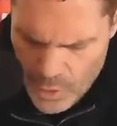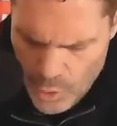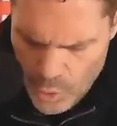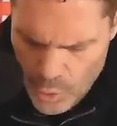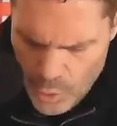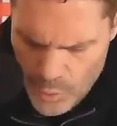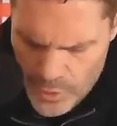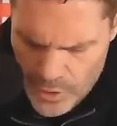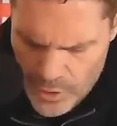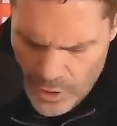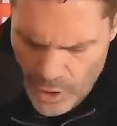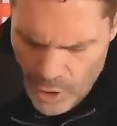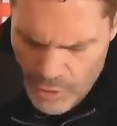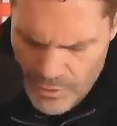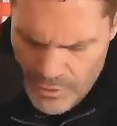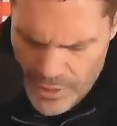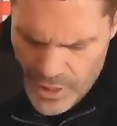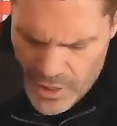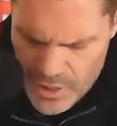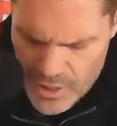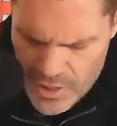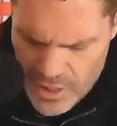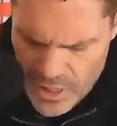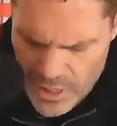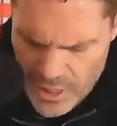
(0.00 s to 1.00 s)
Owen
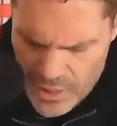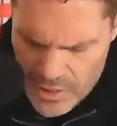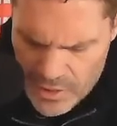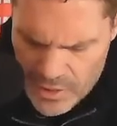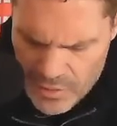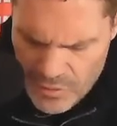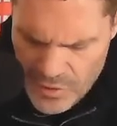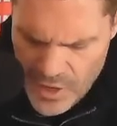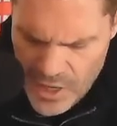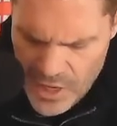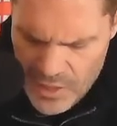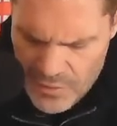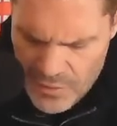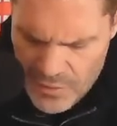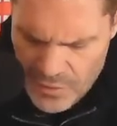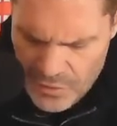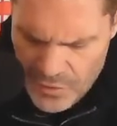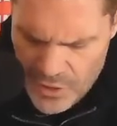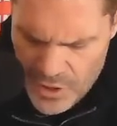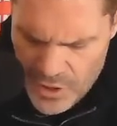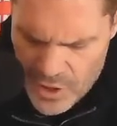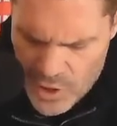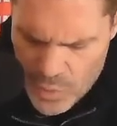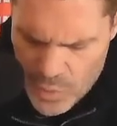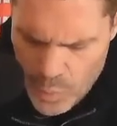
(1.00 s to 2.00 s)
Lowry said 5
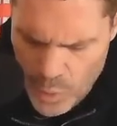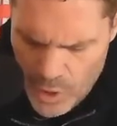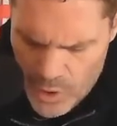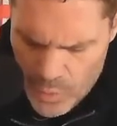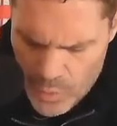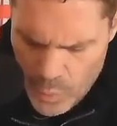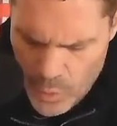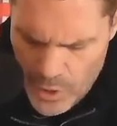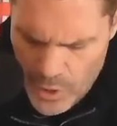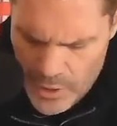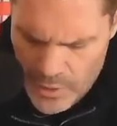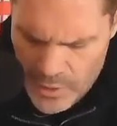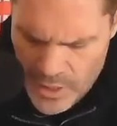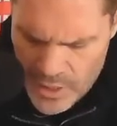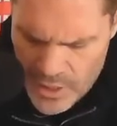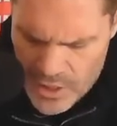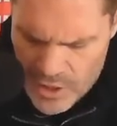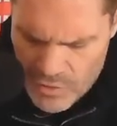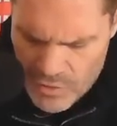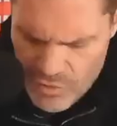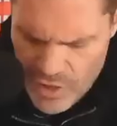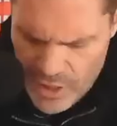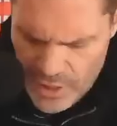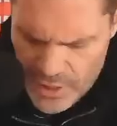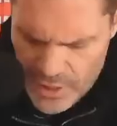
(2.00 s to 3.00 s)
defeats, 1 win.
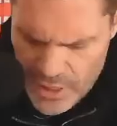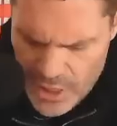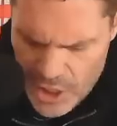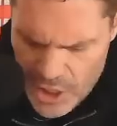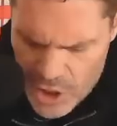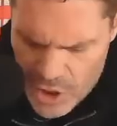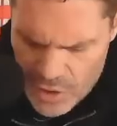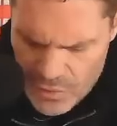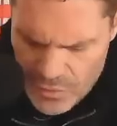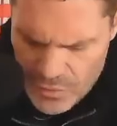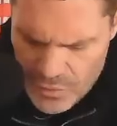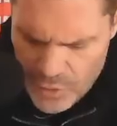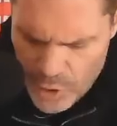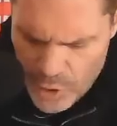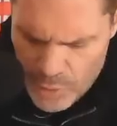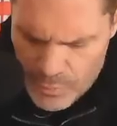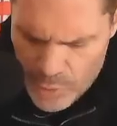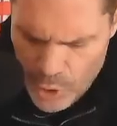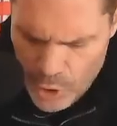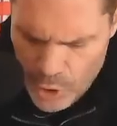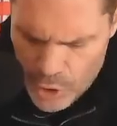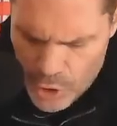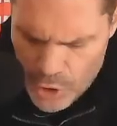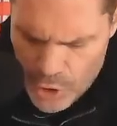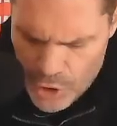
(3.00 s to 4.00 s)
That's a relegation form.
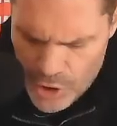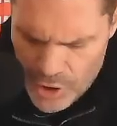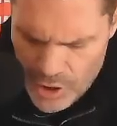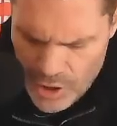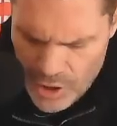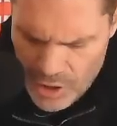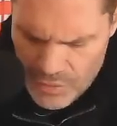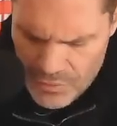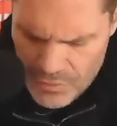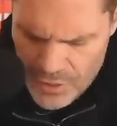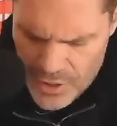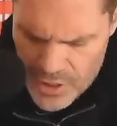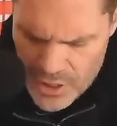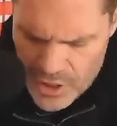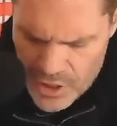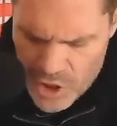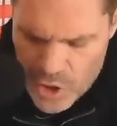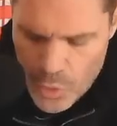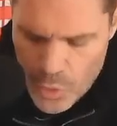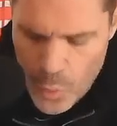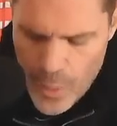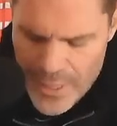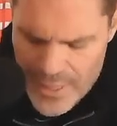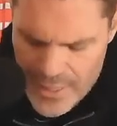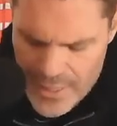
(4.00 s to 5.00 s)
Not good enough. He's had
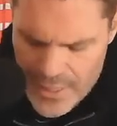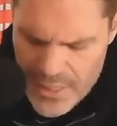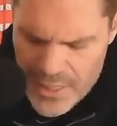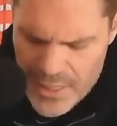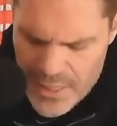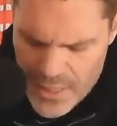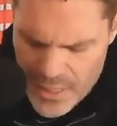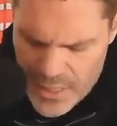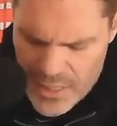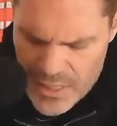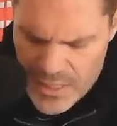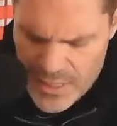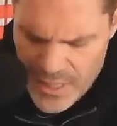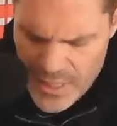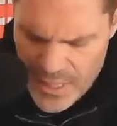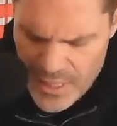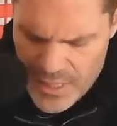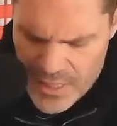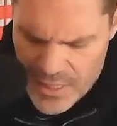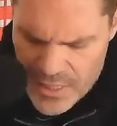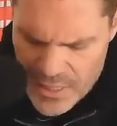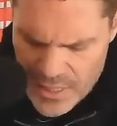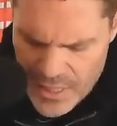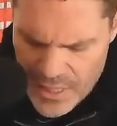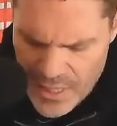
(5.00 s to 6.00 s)
26
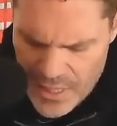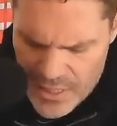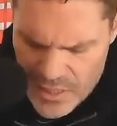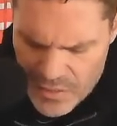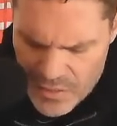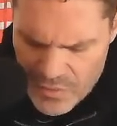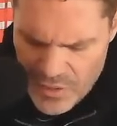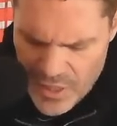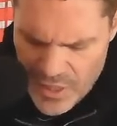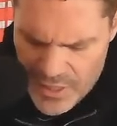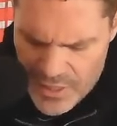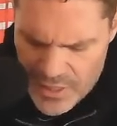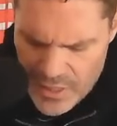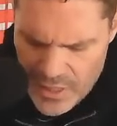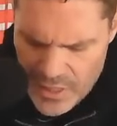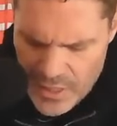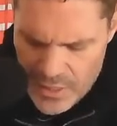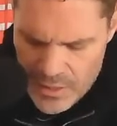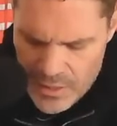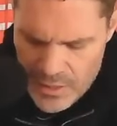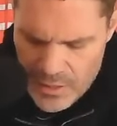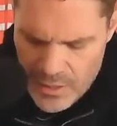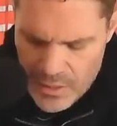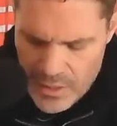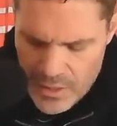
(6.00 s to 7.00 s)
days to get a defender
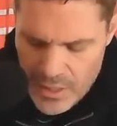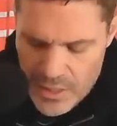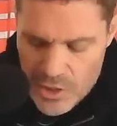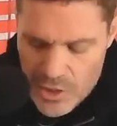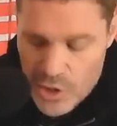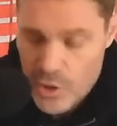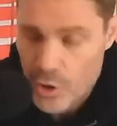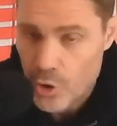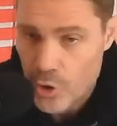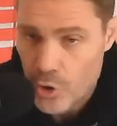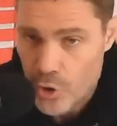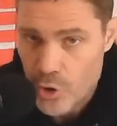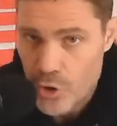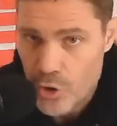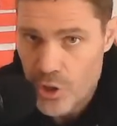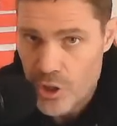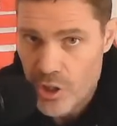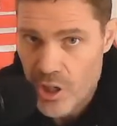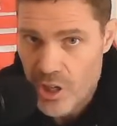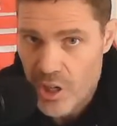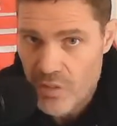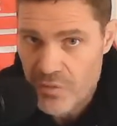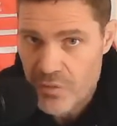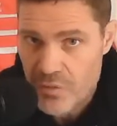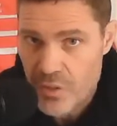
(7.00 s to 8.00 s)
in. It's not good
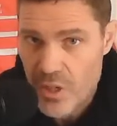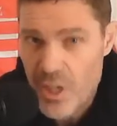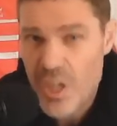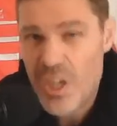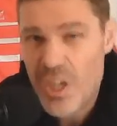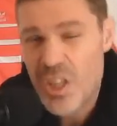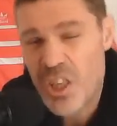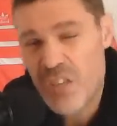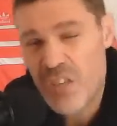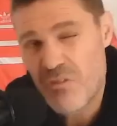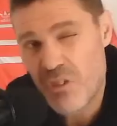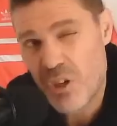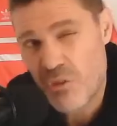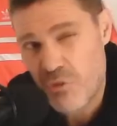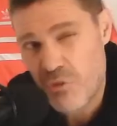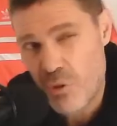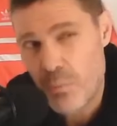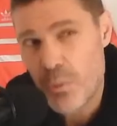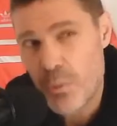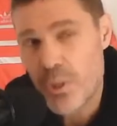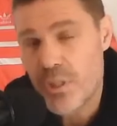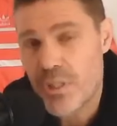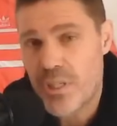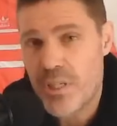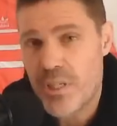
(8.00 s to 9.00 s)
enough. The
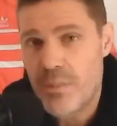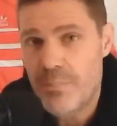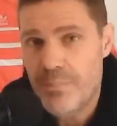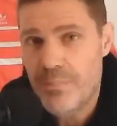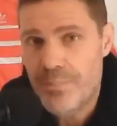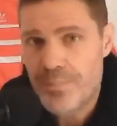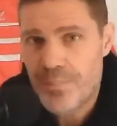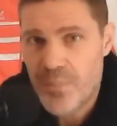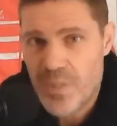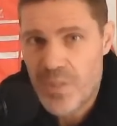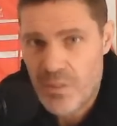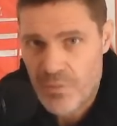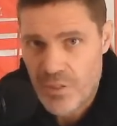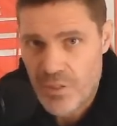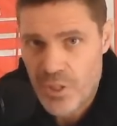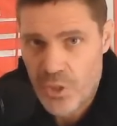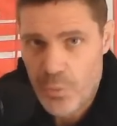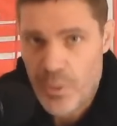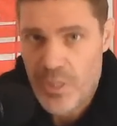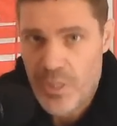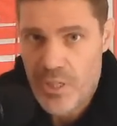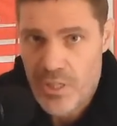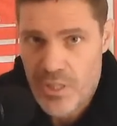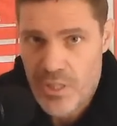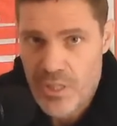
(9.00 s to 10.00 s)
recruitment team have had
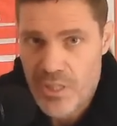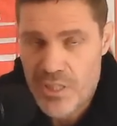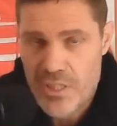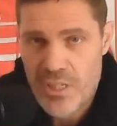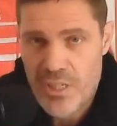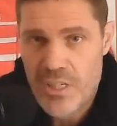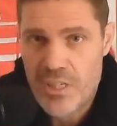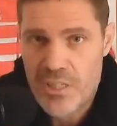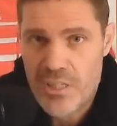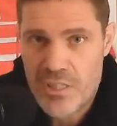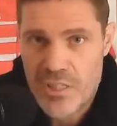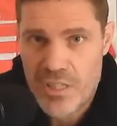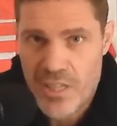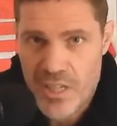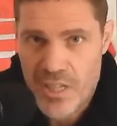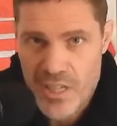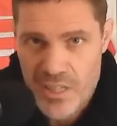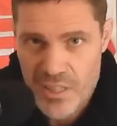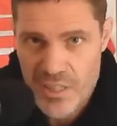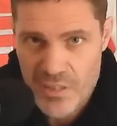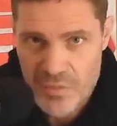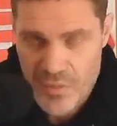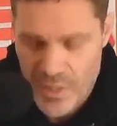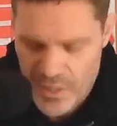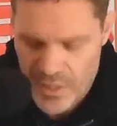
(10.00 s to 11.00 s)
26 days to get
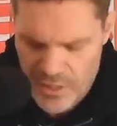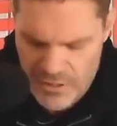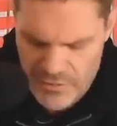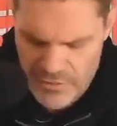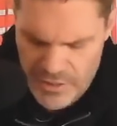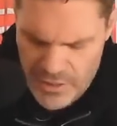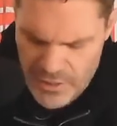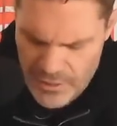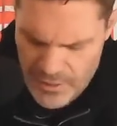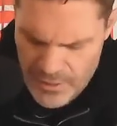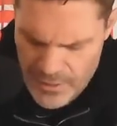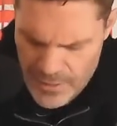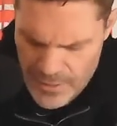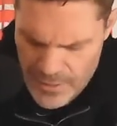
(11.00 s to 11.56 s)
a defender in.